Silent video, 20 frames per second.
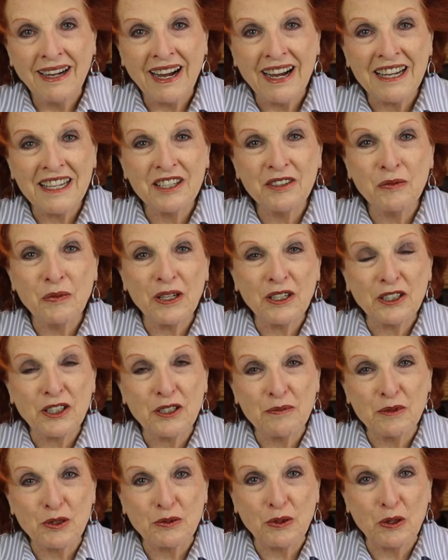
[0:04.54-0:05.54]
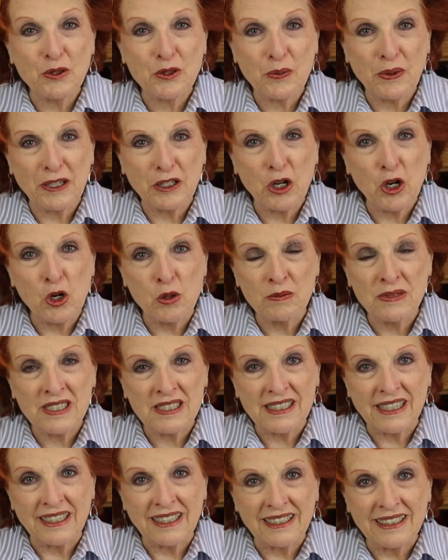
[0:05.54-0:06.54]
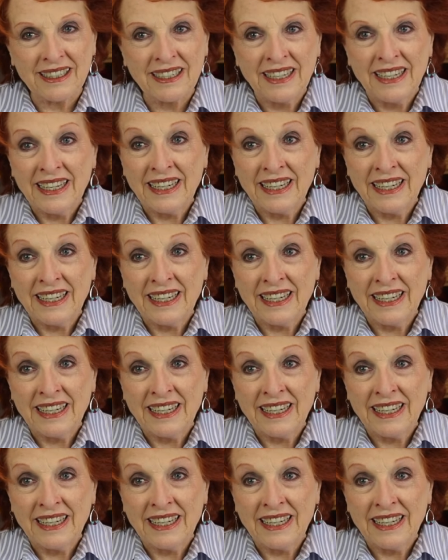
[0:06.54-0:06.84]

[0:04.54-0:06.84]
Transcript: Hi, and welcome to RoseRed Homestead.